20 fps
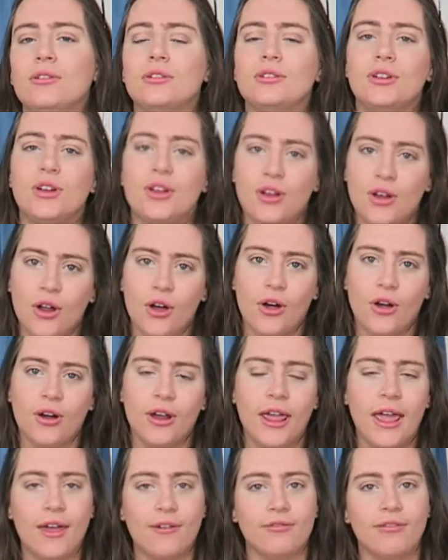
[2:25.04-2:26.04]
to no
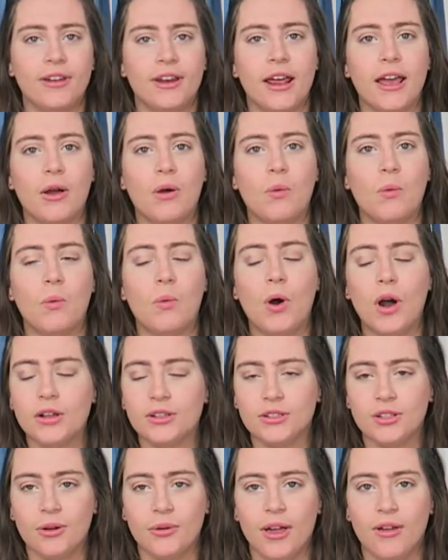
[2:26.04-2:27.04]
effort
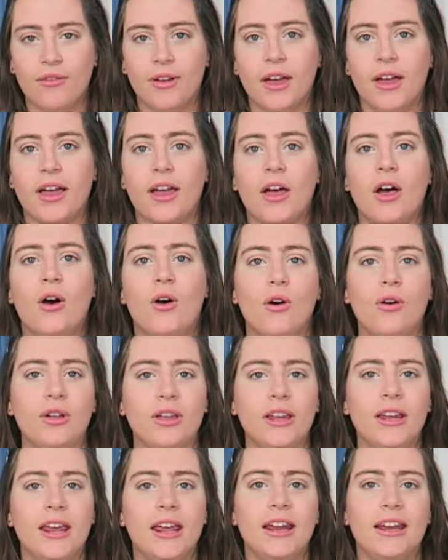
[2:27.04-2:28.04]
whatsoever. All
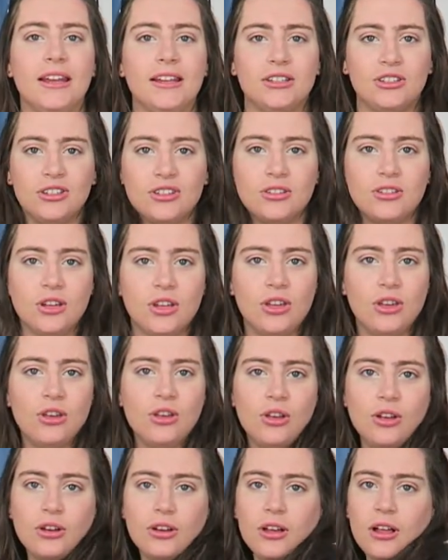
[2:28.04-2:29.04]
you need is just a
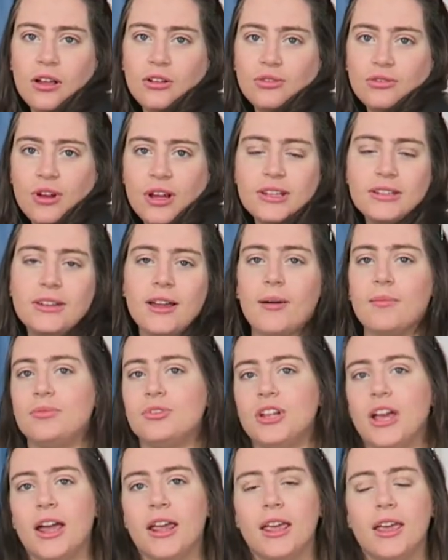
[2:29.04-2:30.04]
cute dressed up
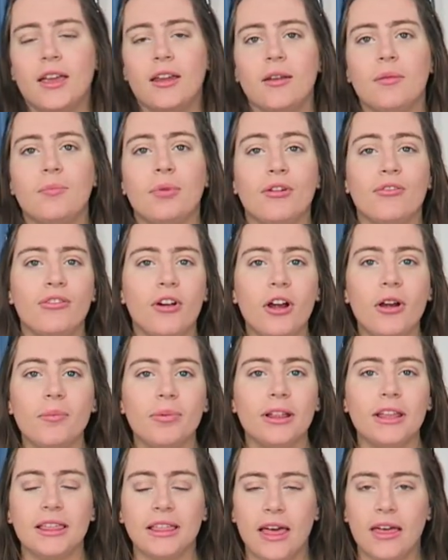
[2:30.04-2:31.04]
jacket,
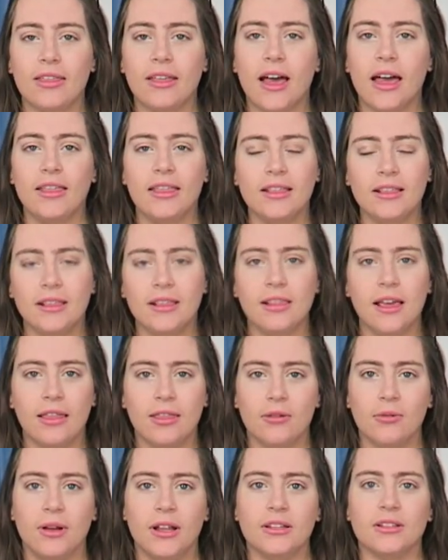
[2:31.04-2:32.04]
preferably leather. I think the
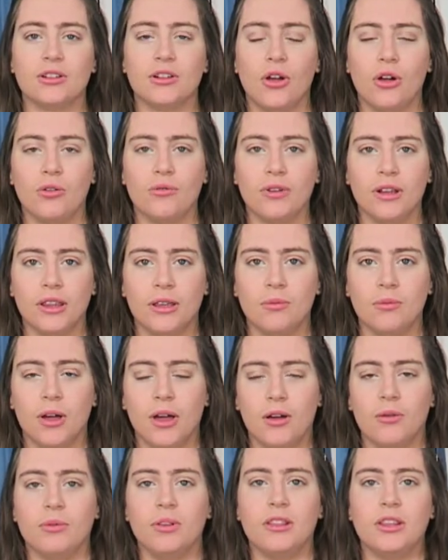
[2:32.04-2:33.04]
leather ones go really
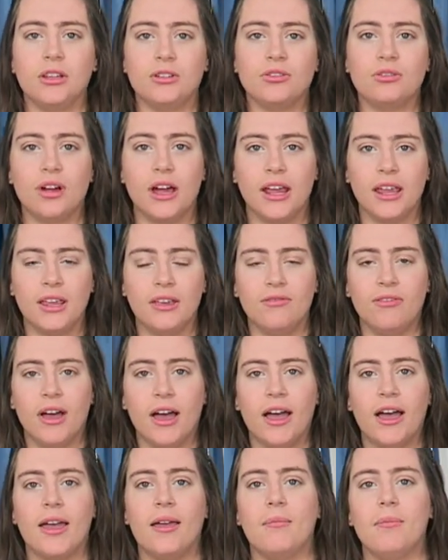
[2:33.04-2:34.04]
well with the trackie
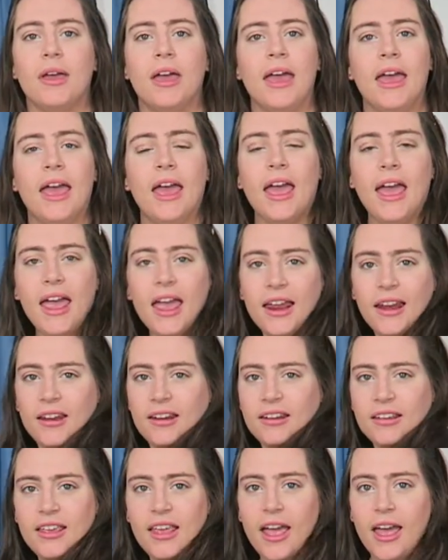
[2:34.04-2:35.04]
vibe.
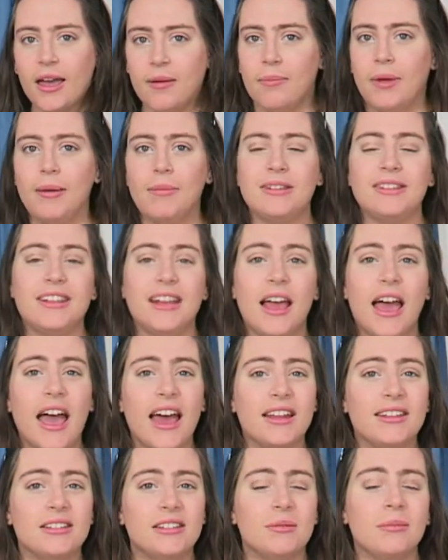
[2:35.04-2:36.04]
And yeah, maybe
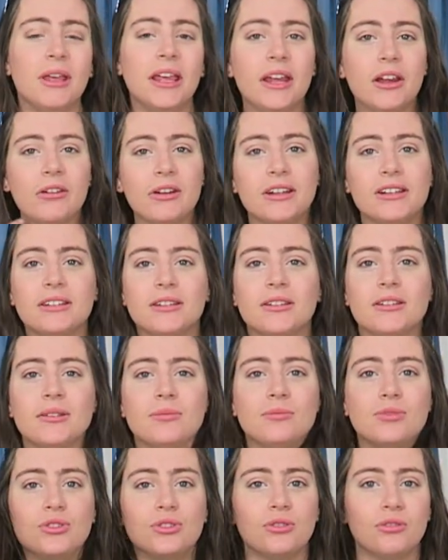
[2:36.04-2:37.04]
add some earrings and
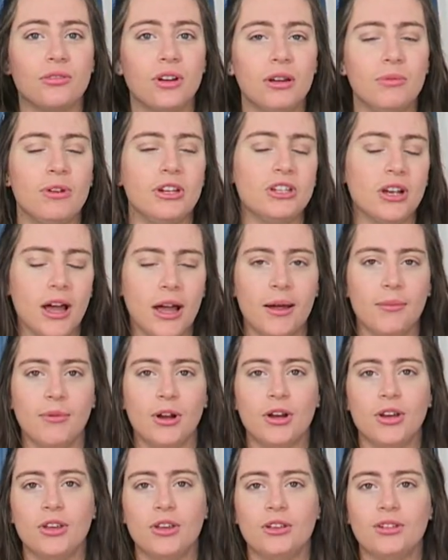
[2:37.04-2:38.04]
some jewelry, which I'm
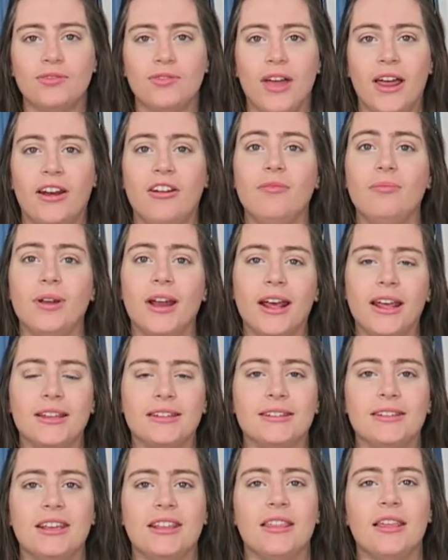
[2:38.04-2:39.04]
not a huge fan of, but I can
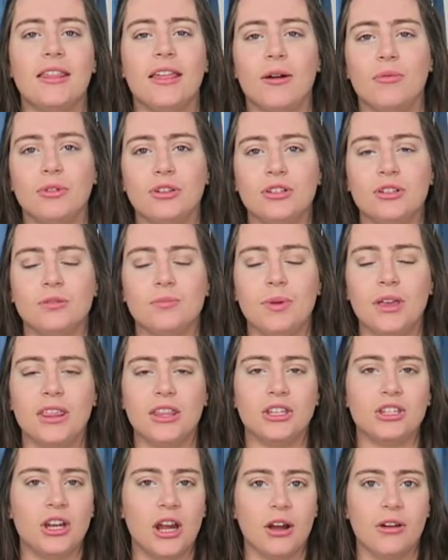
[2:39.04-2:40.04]
see that that would just be
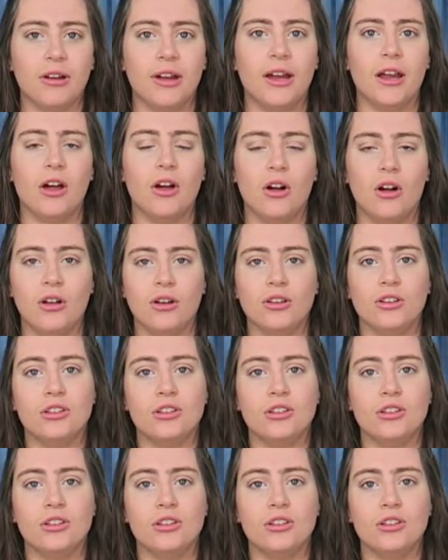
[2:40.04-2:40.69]
the cherry on